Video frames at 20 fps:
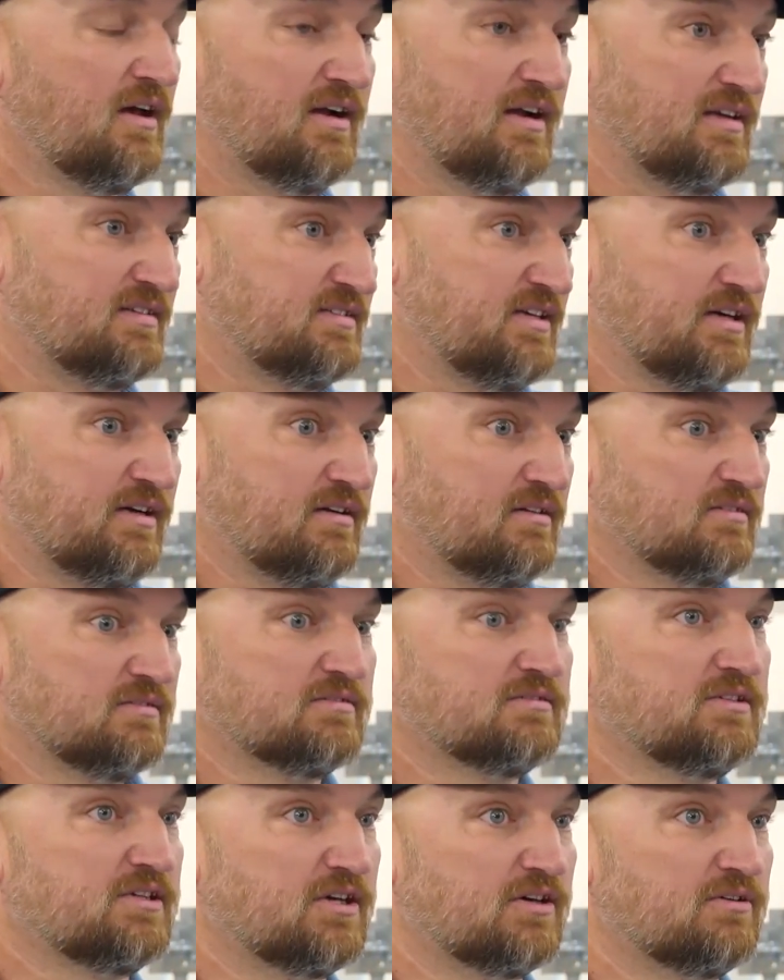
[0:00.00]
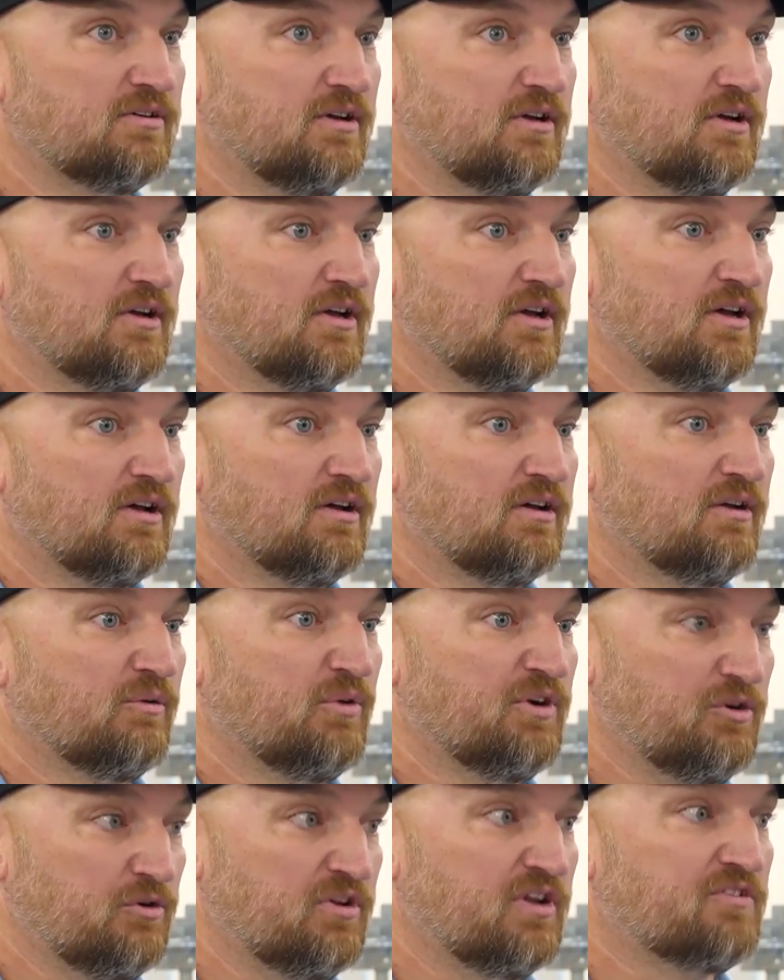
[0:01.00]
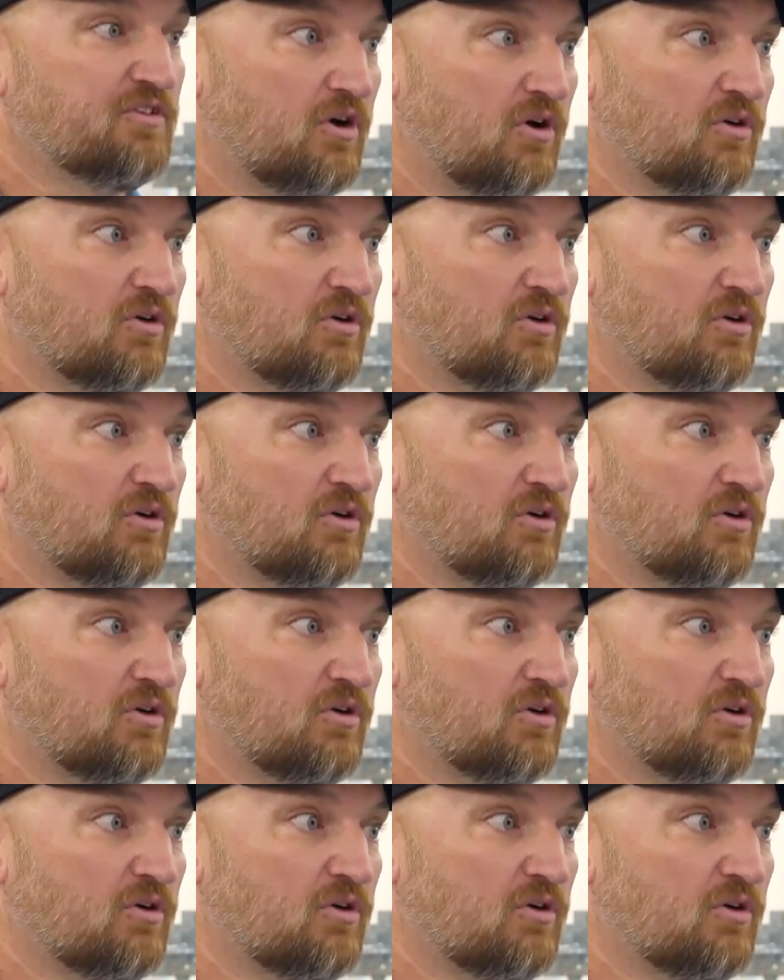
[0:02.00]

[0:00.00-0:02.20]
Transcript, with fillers: I said, you know, we do this